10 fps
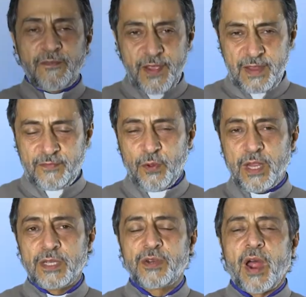faithful
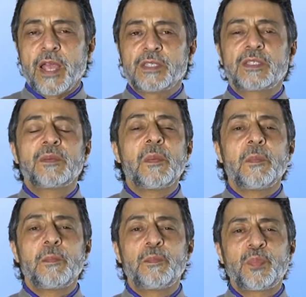in Christ,
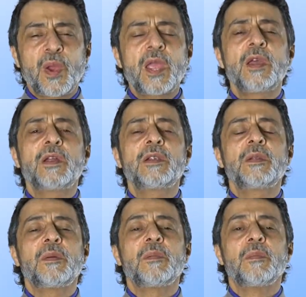
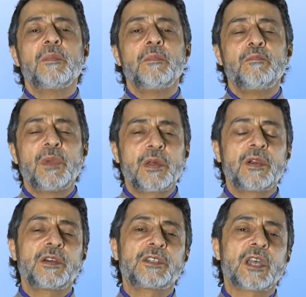prayer
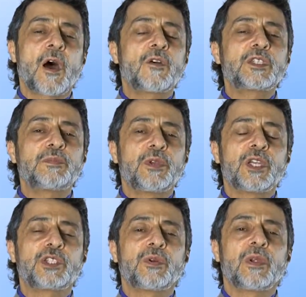mirrors our
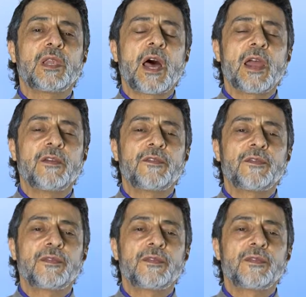spiritual life.